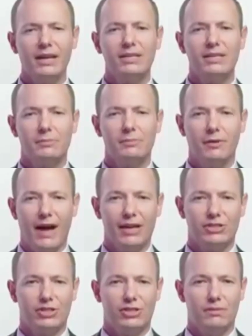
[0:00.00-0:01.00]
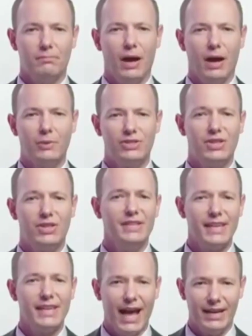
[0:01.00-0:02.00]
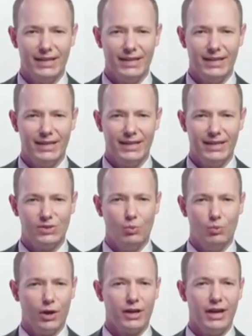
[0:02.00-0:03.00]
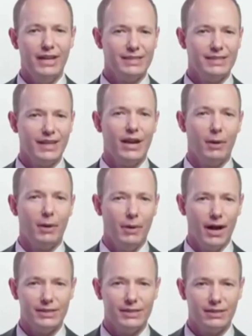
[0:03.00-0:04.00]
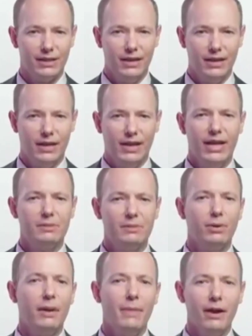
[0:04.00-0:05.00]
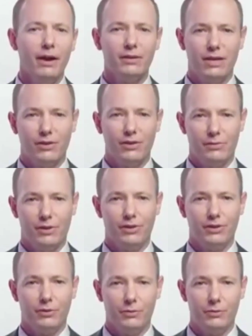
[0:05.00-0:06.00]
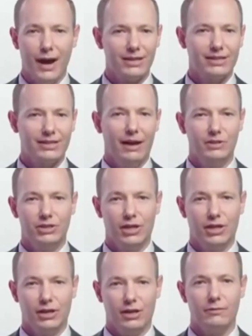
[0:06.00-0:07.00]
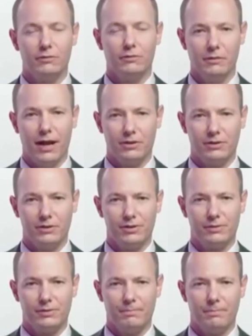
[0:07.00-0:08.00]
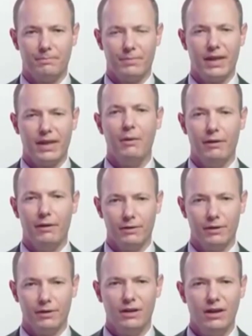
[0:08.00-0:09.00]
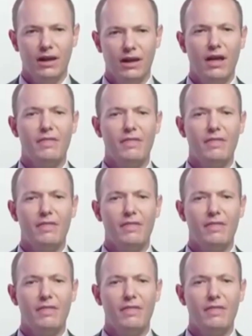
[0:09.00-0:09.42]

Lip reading: The mechanism of action by which these catechins work inside our bodies is primarily through the direct scavenging of free radicals. However,